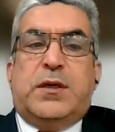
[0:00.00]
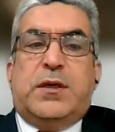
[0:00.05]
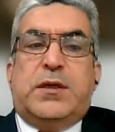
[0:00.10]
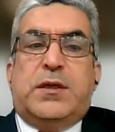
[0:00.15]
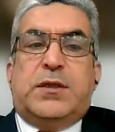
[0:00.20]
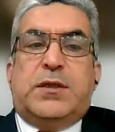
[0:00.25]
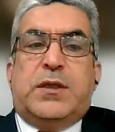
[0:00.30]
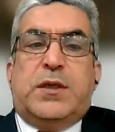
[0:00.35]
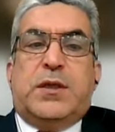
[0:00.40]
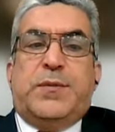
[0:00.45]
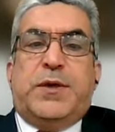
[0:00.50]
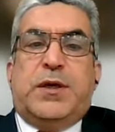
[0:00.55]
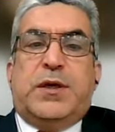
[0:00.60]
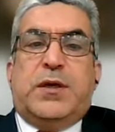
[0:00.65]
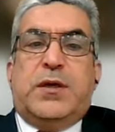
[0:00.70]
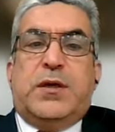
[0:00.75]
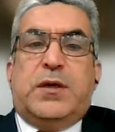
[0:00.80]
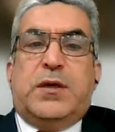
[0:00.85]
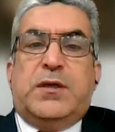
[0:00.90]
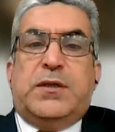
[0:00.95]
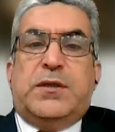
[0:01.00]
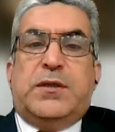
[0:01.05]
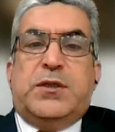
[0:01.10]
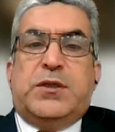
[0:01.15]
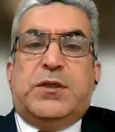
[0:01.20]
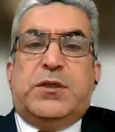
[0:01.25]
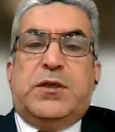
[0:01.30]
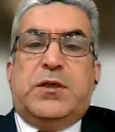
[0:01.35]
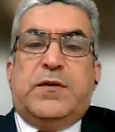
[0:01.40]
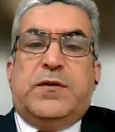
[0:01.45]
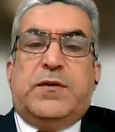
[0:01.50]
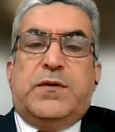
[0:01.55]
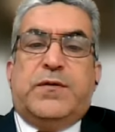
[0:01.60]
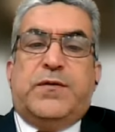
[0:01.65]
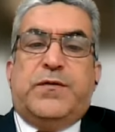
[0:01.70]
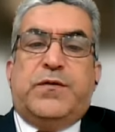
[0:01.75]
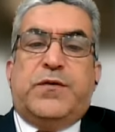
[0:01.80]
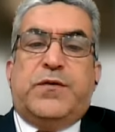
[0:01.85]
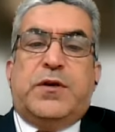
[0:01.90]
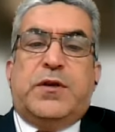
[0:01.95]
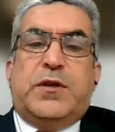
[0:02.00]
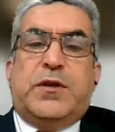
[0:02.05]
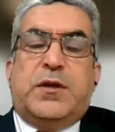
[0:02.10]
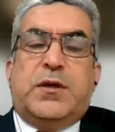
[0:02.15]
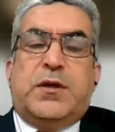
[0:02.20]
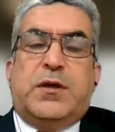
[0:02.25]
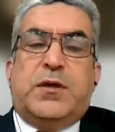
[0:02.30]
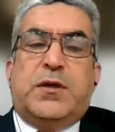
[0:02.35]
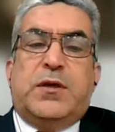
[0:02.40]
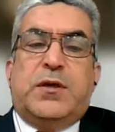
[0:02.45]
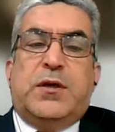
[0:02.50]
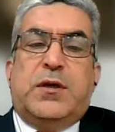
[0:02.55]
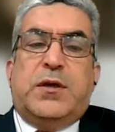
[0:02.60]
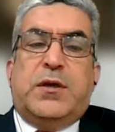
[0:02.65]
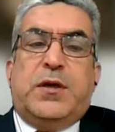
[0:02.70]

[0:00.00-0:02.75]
is the making incision for the